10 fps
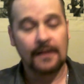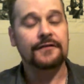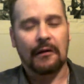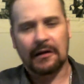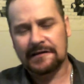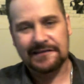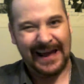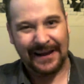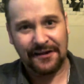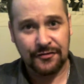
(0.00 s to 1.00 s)
so it's
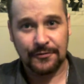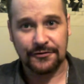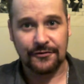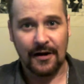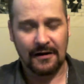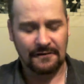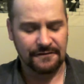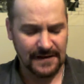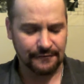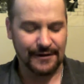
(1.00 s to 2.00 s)
not a super strong
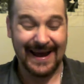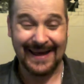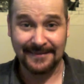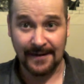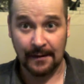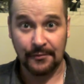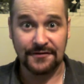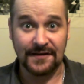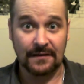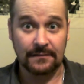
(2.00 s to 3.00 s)
flavor at
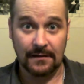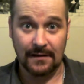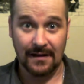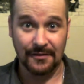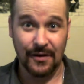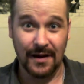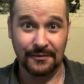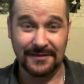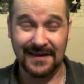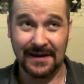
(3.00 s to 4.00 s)
10%. Although
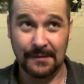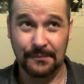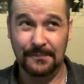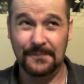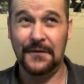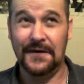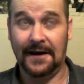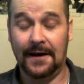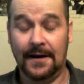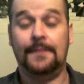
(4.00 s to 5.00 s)
I would think
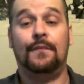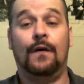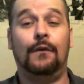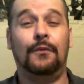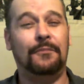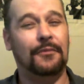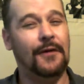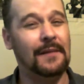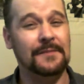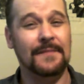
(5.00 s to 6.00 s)
putting it up more would
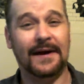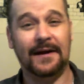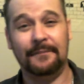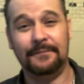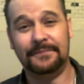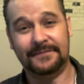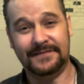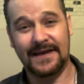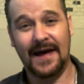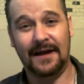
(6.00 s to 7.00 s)
probably make it a
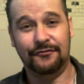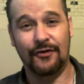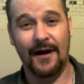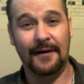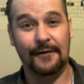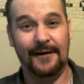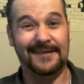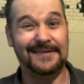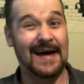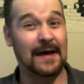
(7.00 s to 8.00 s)
tad drier
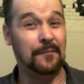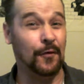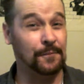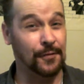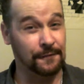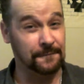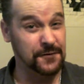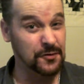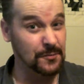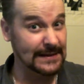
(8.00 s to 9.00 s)
and a tad more
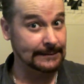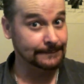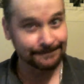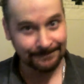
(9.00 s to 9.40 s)
perfumey.